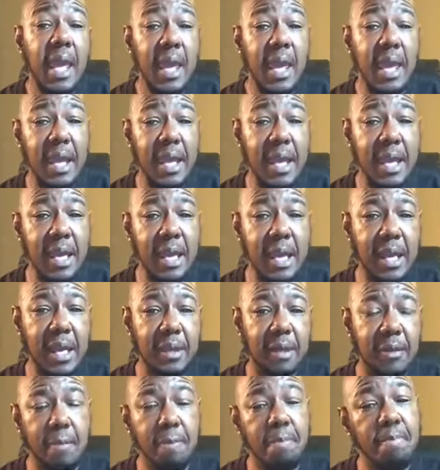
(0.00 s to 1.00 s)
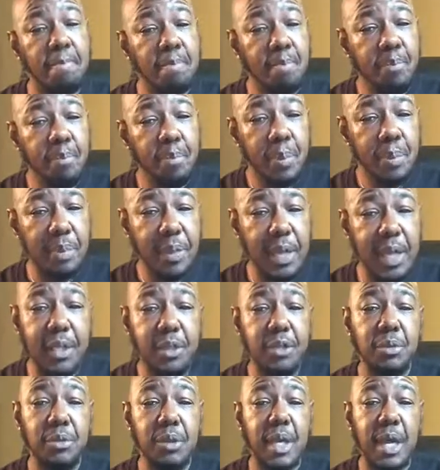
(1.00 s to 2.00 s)
and they
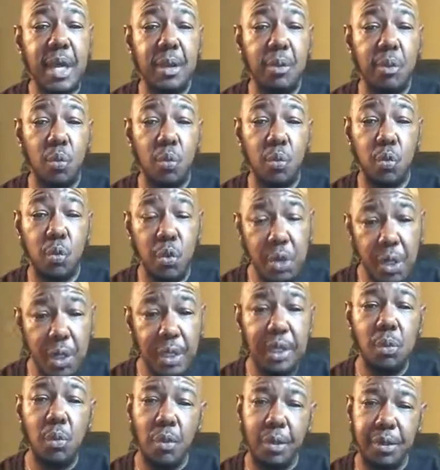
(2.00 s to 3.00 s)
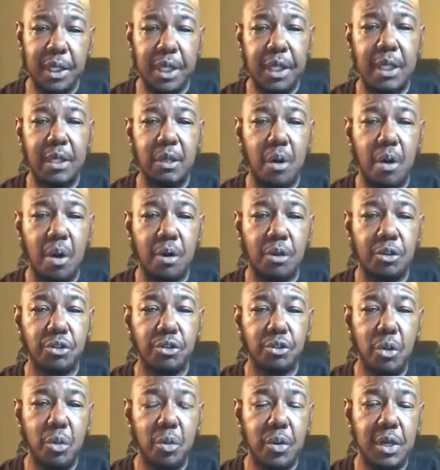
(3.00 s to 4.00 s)
do not really want to hear our
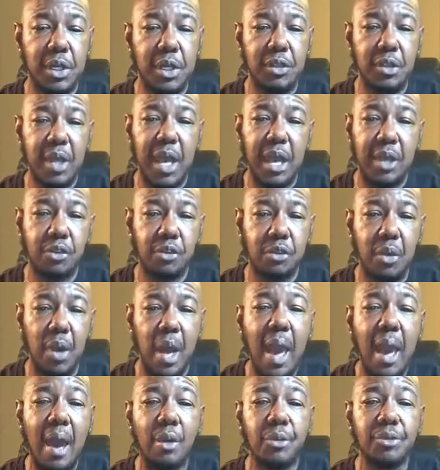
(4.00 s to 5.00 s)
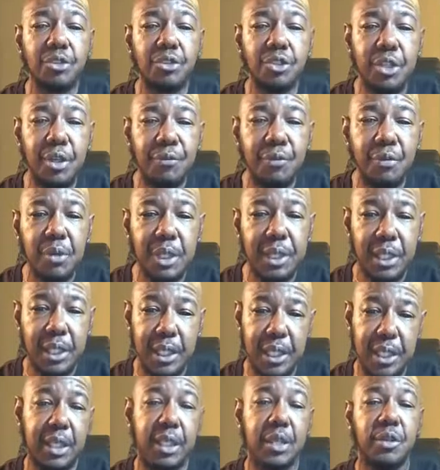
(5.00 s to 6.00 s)
stories as to how different it
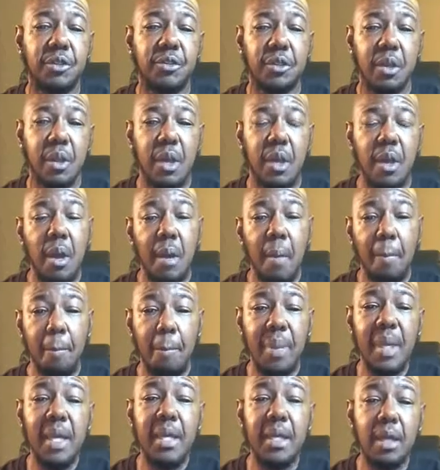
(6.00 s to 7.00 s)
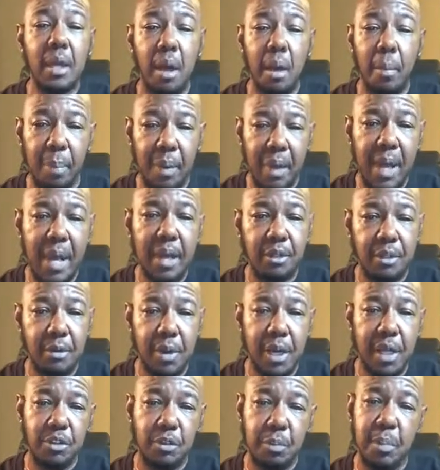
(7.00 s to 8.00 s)
is being a Black
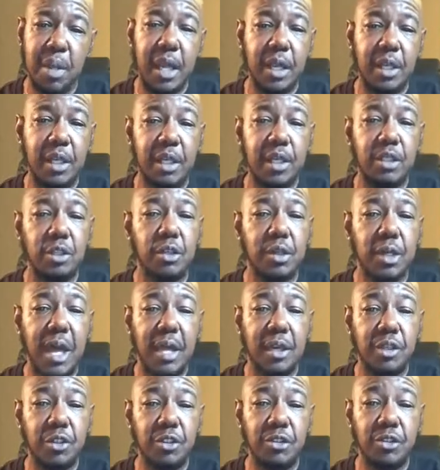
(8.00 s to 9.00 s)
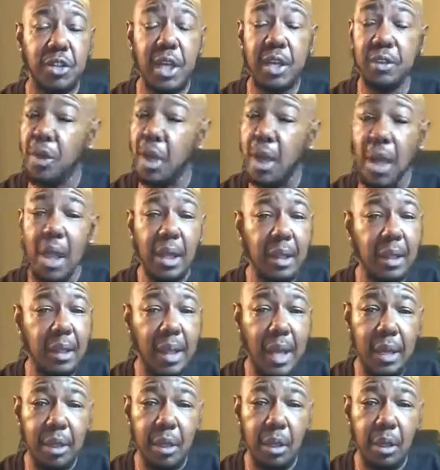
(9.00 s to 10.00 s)
trans man in the United States,
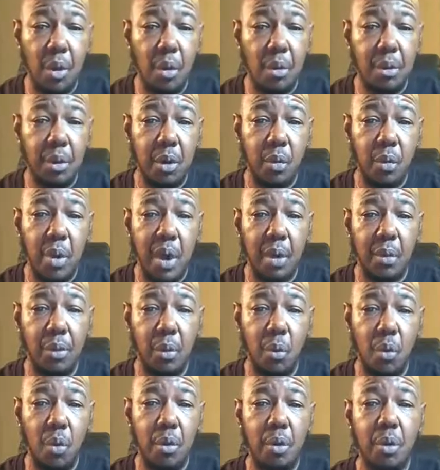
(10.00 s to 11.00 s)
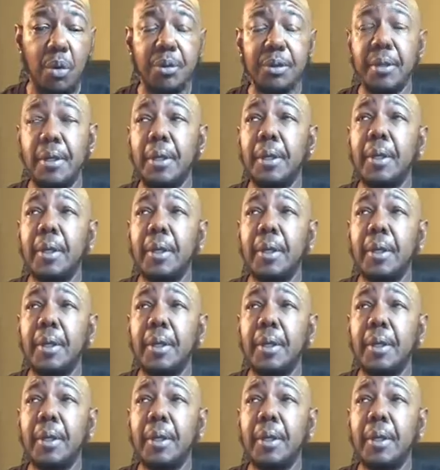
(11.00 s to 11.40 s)
let alone around the world.